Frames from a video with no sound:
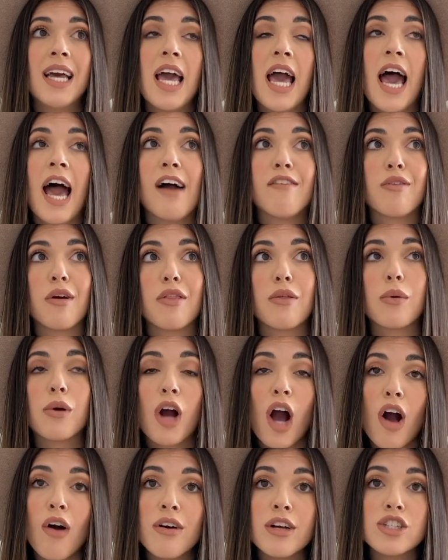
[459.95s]
halfway through
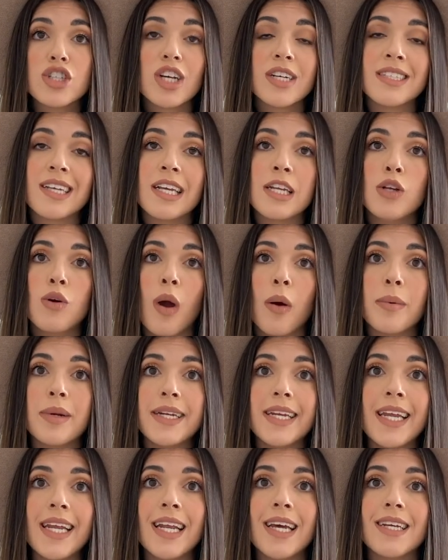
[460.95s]
college because I knew I would
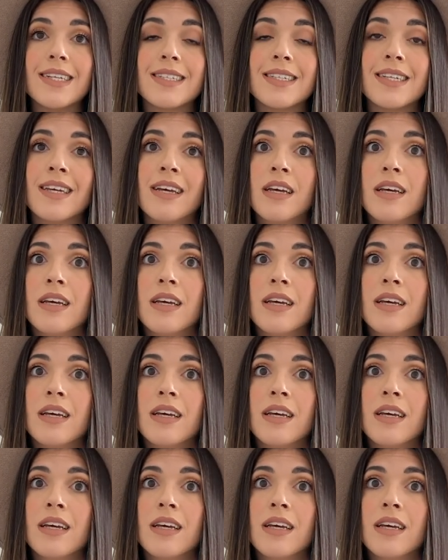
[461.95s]
need it